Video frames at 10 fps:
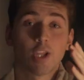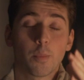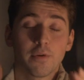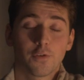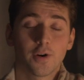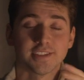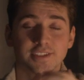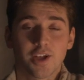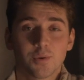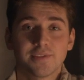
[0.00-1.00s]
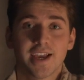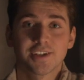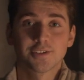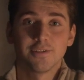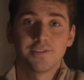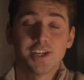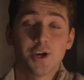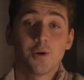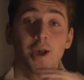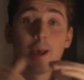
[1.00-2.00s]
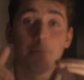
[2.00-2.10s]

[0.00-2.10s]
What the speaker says: Now, before I start with the actual video,